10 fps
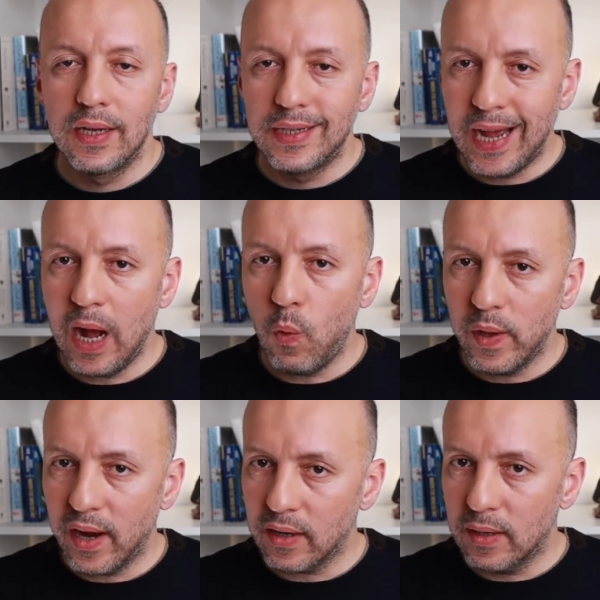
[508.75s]
Now
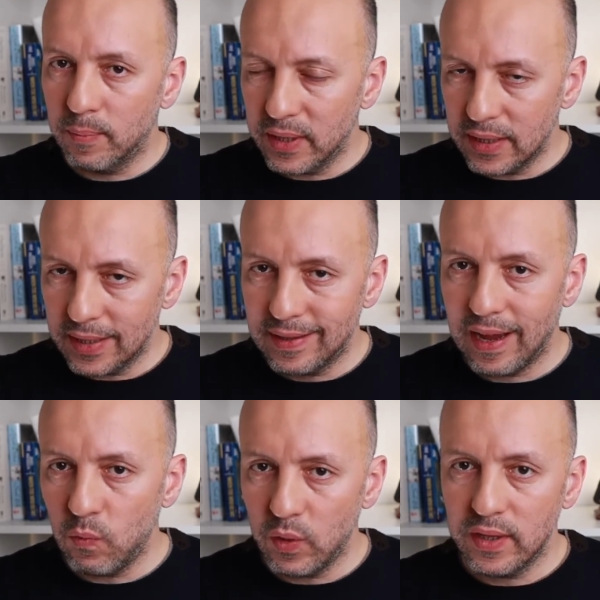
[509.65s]
we are completely
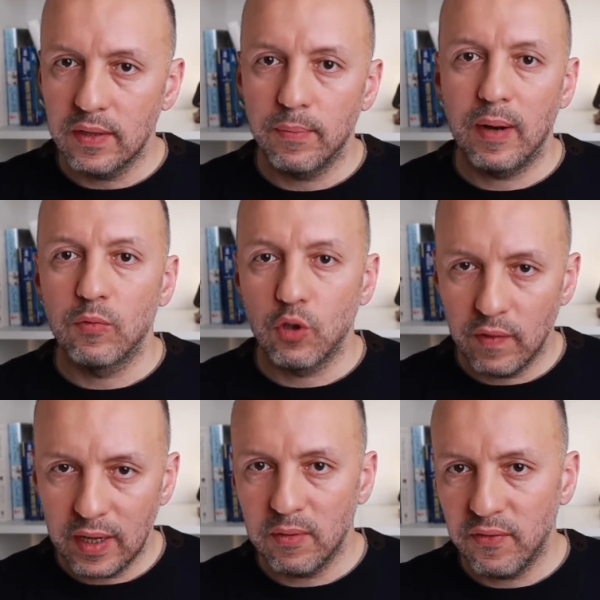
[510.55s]
done with the Department of
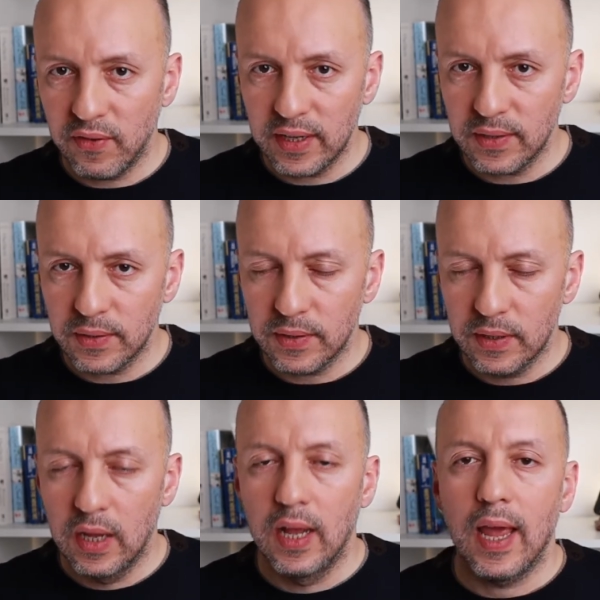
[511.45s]
Labor phase
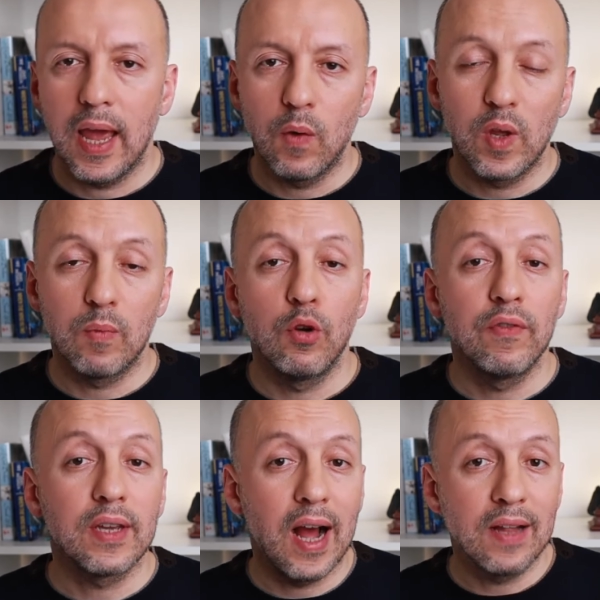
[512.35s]
and we are
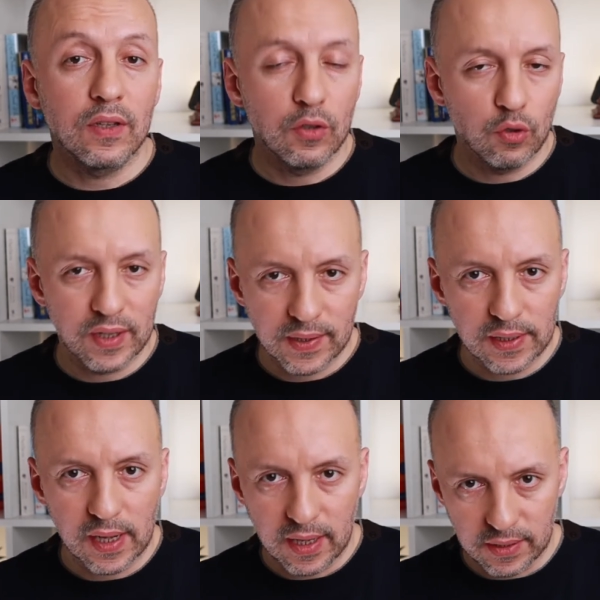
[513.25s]
moving on to the
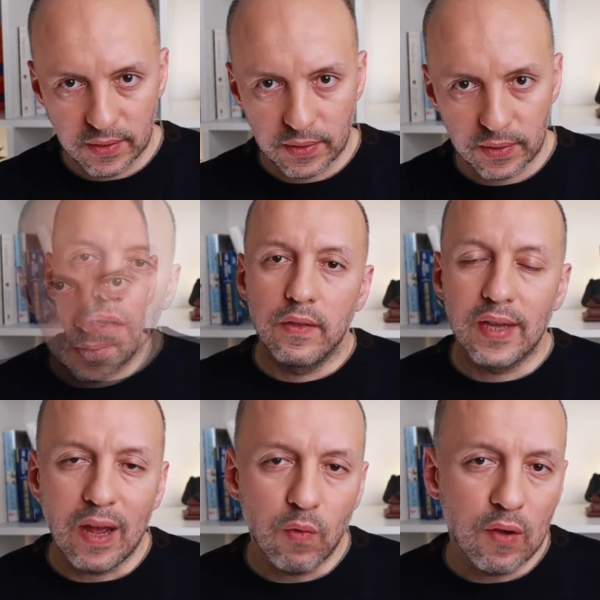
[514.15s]
USCIS. The
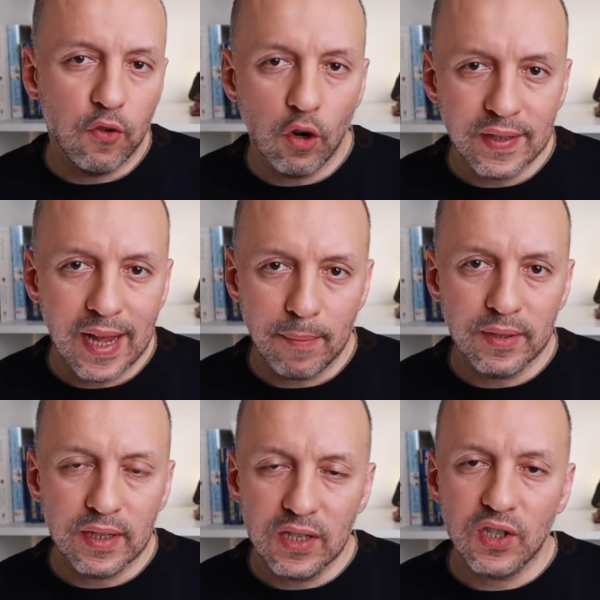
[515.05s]
I-140
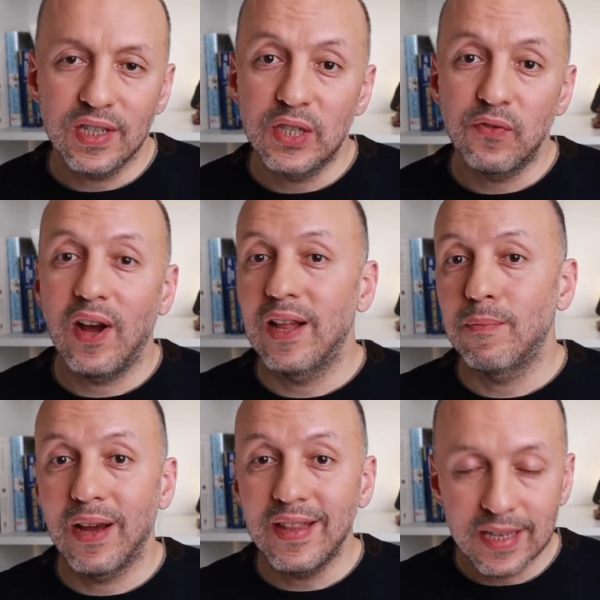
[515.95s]
application is filed
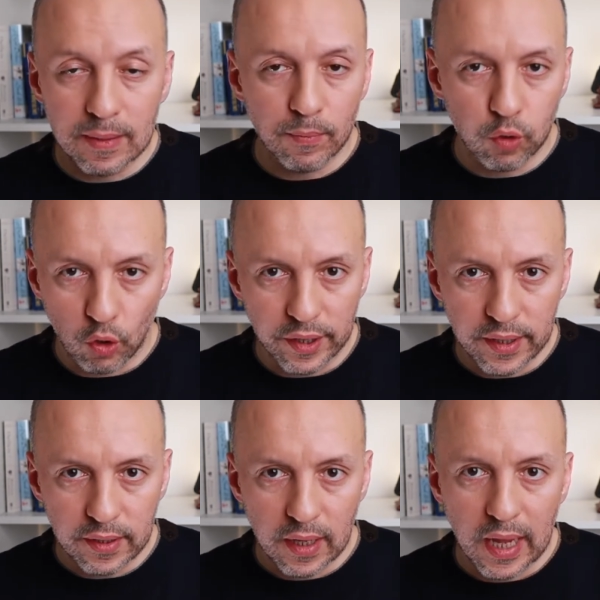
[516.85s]
by the
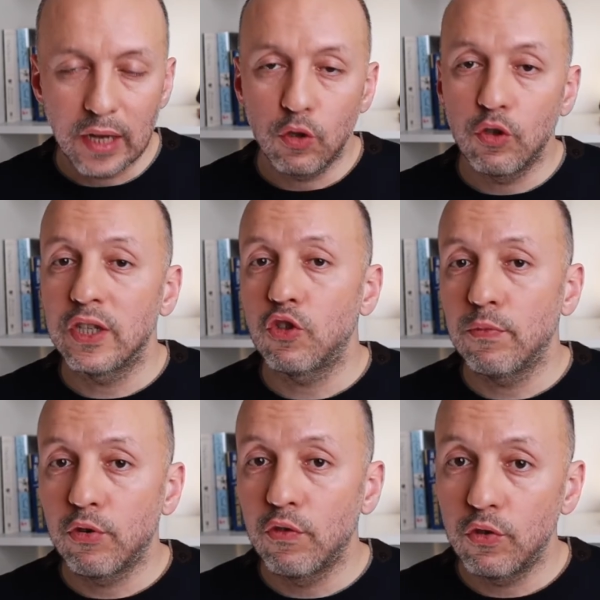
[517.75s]
employer and you need to
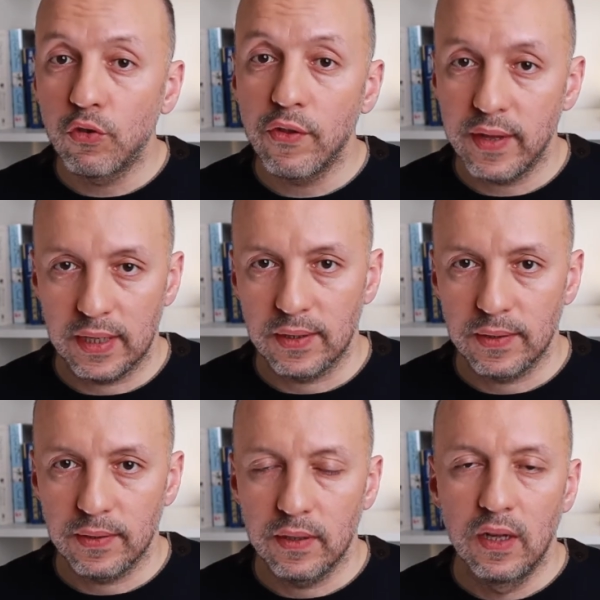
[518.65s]
prove 2
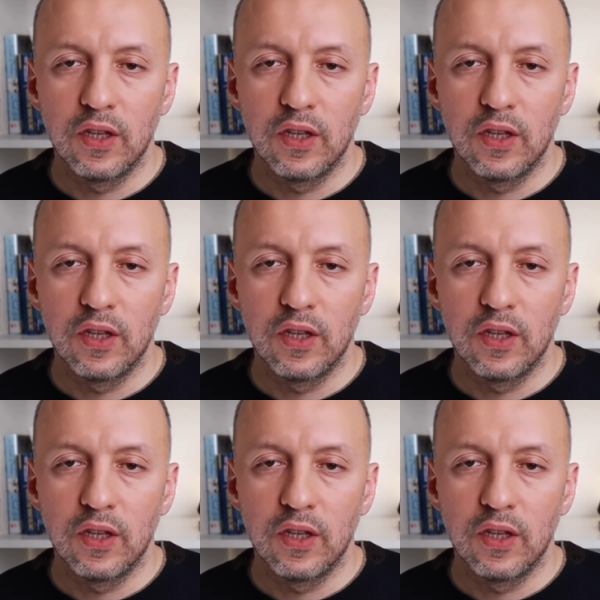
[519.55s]
things.